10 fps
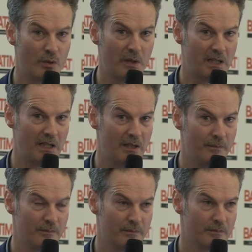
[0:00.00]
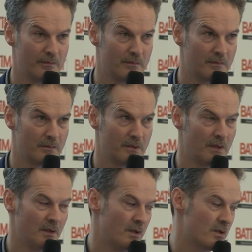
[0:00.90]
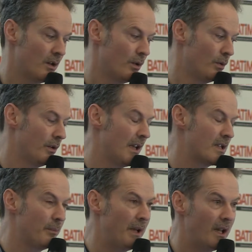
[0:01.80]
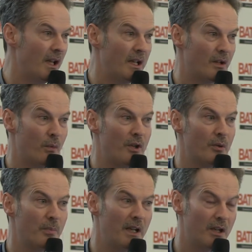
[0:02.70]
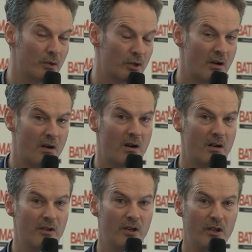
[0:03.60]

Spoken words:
quickly. So it's a bit like when you're buying your car.